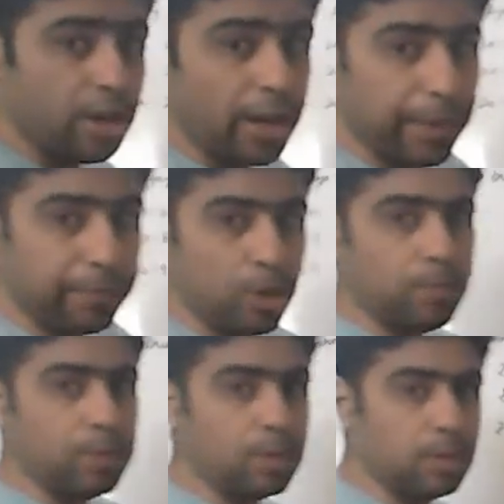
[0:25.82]

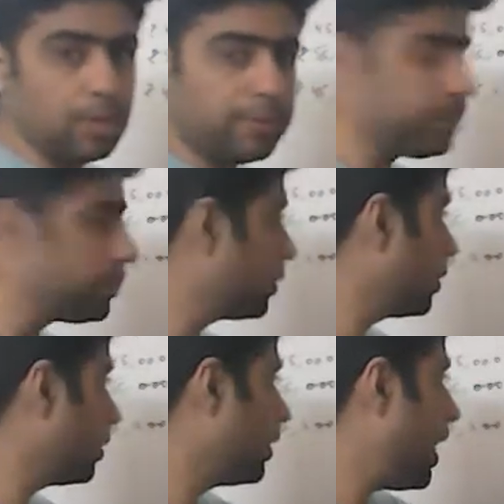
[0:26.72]
abnormal
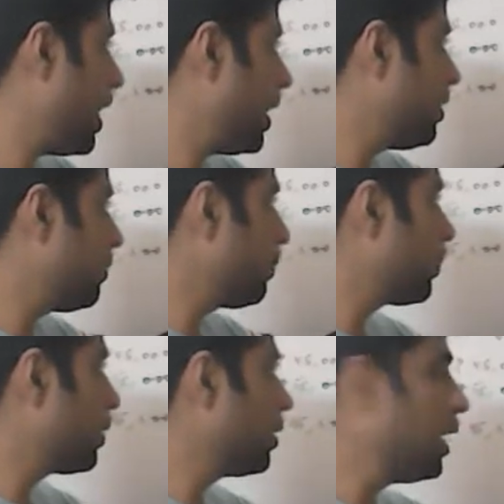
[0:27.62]
gain
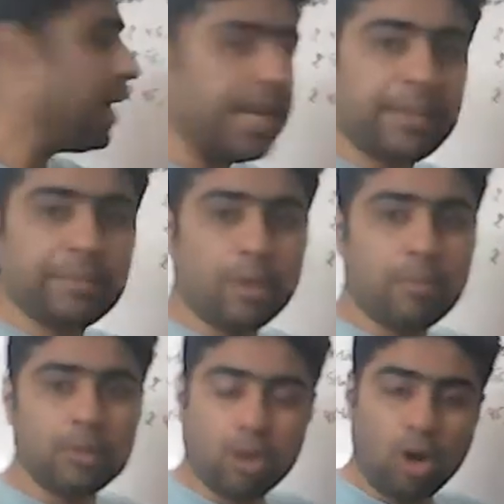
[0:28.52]
and
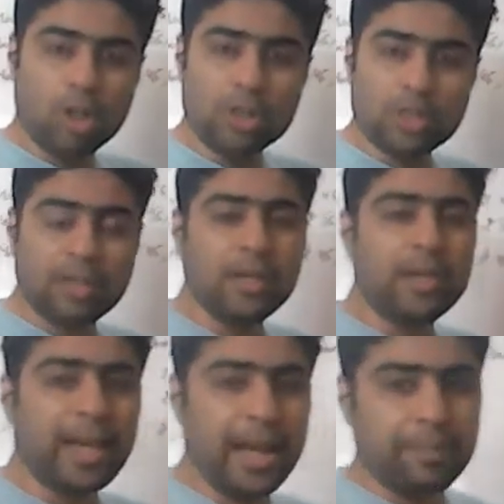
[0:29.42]
abnormal loss
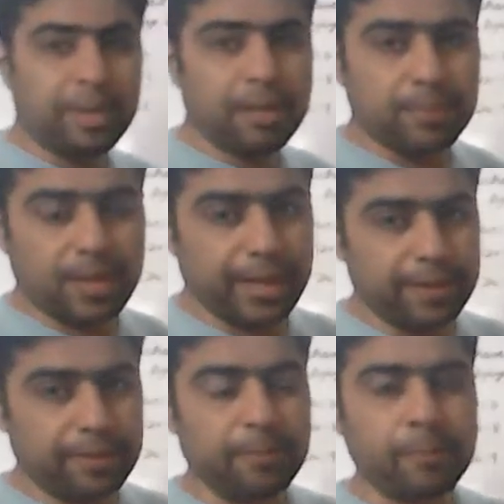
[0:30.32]
can be
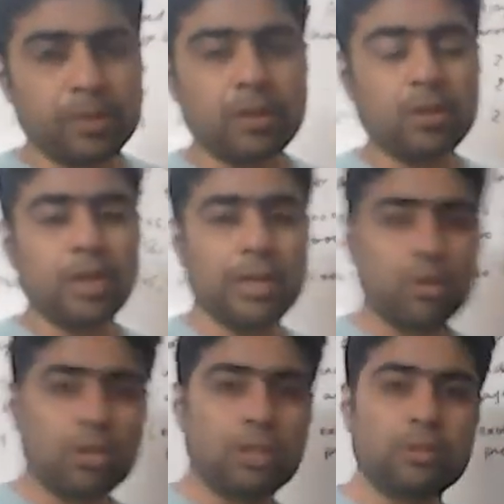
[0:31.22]
applied in
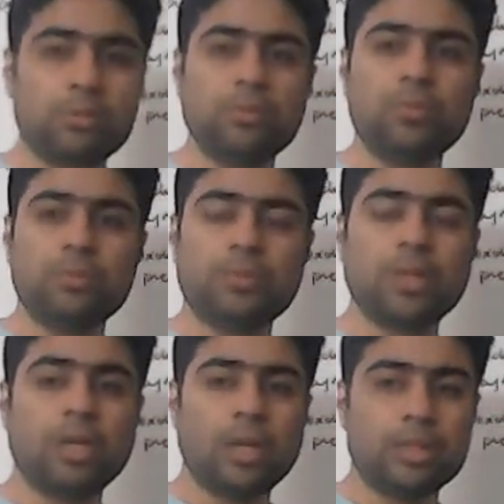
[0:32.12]
order to
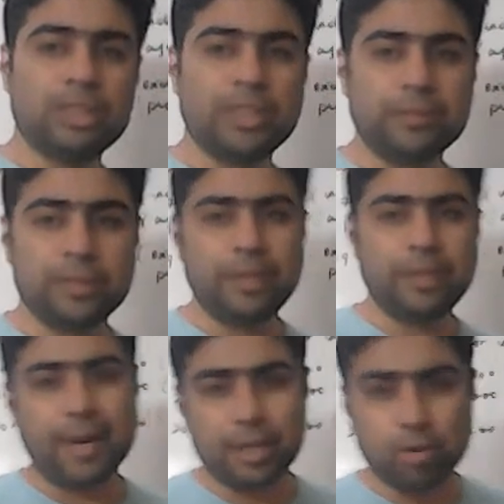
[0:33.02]
achieve the
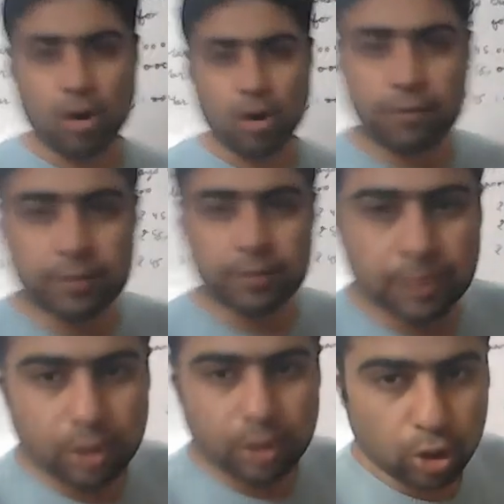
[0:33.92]
value of
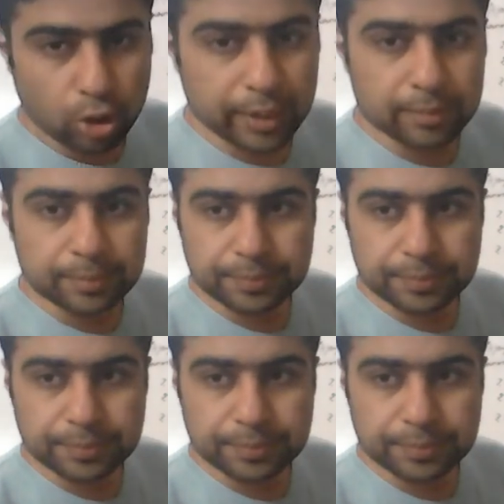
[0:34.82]
goodwill.